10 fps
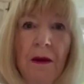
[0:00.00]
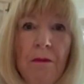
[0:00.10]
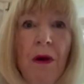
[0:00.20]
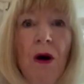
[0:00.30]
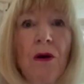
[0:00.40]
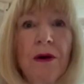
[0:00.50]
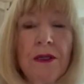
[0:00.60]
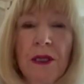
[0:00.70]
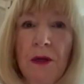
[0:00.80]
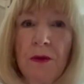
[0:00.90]
Margaret
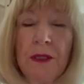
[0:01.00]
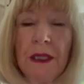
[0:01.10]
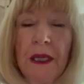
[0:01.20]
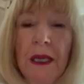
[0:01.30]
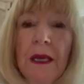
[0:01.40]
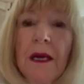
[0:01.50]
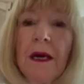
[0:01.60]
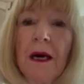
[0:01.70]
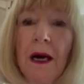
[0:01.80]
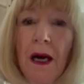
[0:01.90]
Golding,
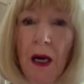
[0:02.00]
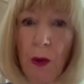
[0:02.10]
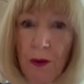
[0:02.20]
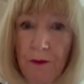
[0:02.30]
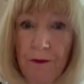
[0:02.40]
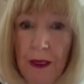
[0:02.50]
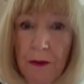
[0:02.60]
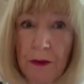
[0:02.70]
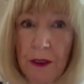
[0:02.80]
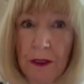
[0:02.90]
our
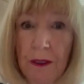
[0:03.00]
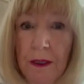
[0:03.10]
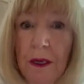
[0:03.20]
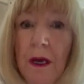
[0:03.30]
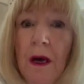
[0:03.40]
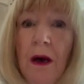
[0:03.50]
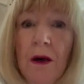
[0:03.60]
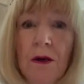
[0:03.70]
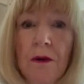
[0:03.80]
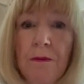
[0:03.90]
founder, a
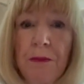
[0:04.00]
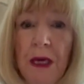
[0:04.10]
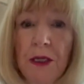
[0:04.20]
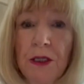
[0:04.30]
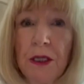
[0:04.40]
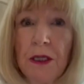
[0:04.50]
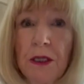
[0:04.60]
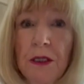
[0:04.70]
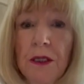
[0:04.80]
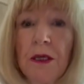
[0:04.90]

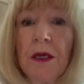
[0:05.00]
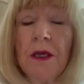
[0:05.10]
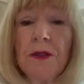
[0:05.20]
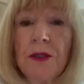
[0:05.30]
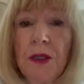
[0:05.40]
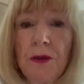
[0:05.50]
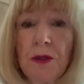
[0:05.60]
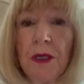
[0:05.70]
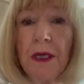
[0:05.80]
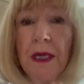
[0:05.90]
compassionate,
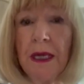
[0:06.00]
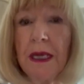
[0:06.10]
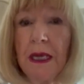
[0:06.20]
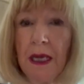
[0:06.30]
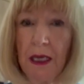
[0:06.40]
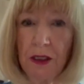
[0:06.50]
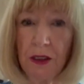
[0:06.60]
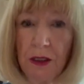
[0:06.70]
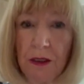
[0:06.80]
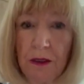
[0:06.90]
socially
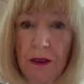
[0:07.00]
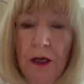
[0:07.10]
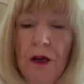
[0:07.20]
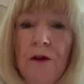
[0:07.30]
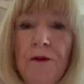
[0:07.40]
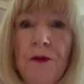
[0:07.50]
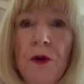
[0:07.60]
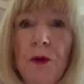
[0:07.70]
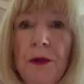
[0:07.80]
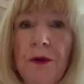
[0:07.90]
engaged,
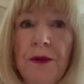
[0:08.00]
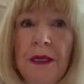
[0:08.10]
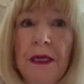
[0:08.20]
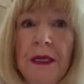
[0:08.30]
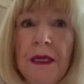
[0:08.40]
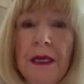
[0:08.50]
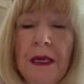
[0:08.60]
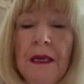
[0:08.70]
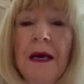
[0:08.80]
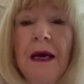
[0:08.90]
forward-thinking
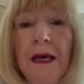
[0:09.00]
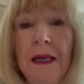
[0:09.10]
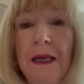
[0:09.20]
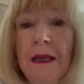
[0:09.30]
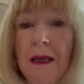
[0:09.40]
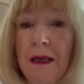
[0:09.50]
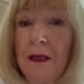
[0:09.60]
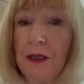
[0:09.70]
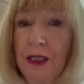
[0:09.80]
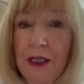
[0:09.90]
and
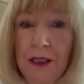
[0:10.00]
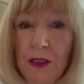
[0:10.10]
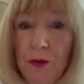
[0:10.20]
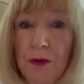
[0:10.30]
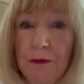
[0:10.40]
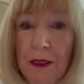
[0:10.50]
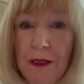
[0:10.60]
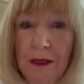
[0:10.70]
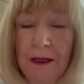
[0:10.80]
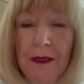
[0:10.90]
energetic woman
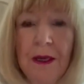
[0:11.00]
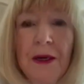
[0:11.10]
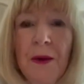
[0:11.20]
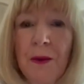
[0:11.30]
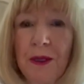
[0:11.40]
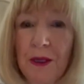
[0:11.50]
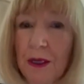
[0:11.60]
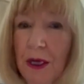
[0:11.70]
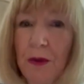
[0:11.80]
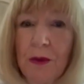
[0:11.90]
with a
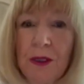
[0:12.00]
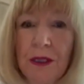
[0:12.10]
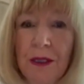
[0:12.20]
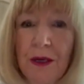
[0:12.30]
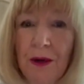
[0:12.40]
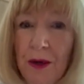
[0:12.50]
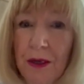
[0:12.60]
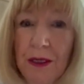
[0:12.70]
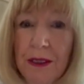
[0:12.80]
golden heart.